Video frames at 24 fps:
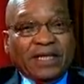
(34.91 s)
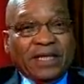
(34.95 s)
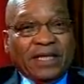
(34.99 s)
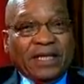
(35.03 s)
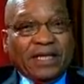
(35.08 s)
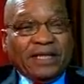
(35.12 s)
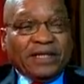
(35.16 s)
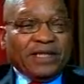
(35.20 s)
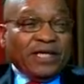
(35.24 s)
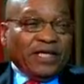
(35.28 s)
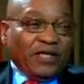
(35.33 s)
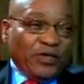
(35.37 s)

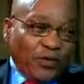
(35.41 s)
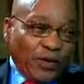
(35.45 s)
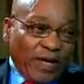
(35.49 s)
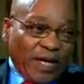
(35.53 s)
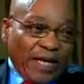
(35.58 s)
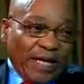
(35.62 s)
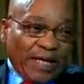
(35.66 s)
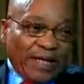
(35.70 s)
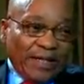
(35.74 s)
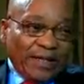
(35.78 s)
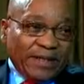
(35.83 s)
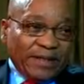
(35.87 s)
the
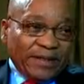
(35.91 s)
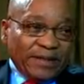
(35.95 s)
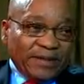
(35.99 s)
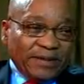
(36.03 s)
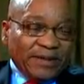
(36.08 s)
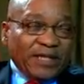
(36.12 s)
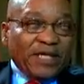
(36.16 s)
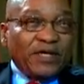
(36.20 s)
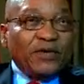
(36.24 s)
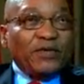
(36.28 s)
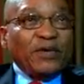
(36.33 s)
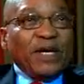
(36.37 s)

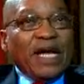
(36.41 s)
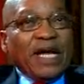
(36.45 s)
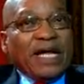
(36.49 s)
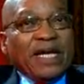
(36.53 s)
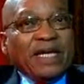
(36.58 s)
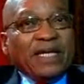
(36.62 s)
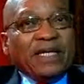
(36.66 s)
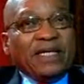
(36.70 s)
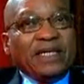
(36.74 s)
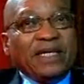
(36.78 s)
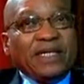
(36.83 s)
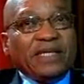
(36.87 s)

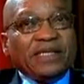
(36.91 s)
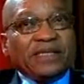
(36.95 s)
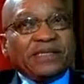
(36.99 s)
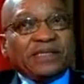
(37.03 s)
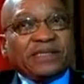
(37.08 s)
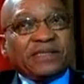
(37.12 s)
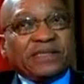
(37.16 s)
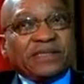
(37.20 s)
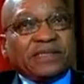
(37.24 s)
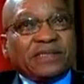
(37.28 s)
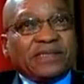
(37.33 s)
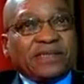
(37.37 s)
UN
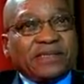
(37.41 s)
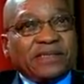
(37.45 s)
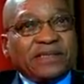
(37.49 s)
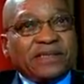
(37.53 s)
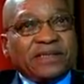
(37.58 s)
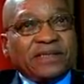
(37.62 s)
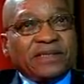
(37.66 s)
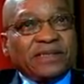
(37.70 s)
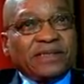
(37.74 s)
is